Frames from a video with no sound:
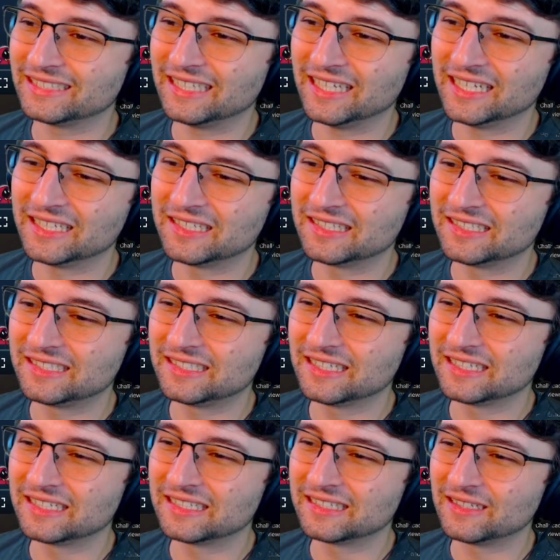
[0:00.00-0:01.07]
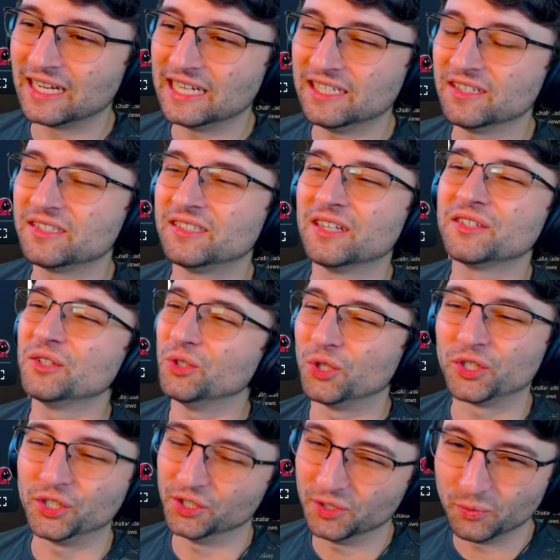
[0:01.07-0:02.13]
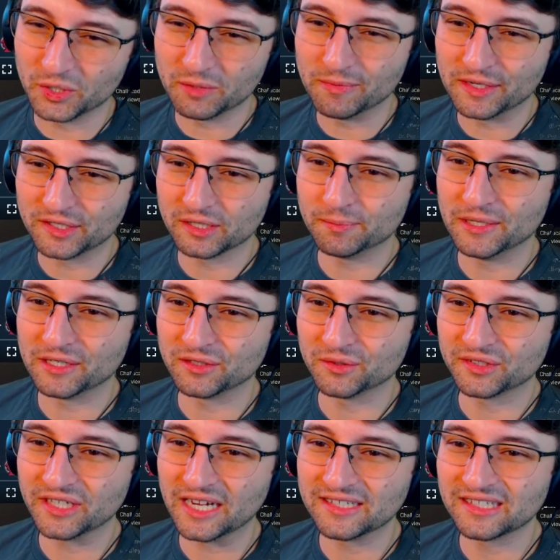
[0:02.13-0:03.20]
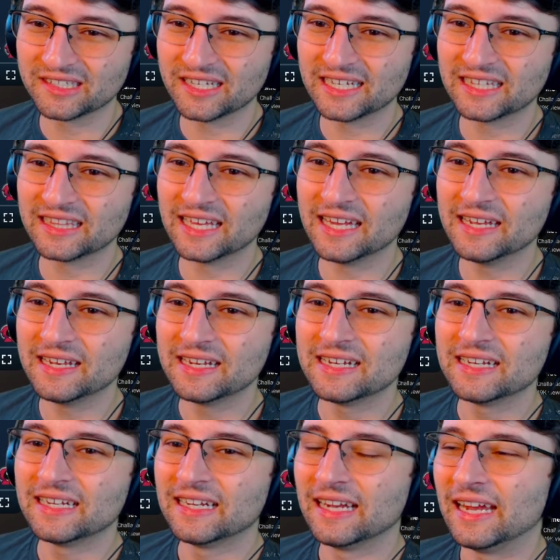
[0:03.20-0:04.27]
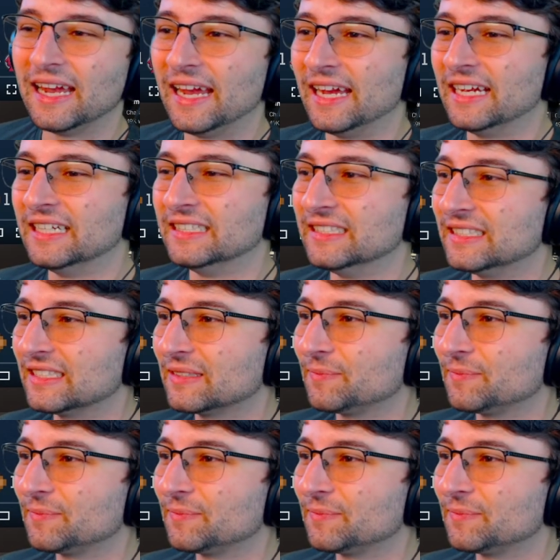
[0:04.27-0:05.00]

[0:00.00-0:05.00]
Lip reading: it just doesn't look good when you mix the pixel sizes like that. And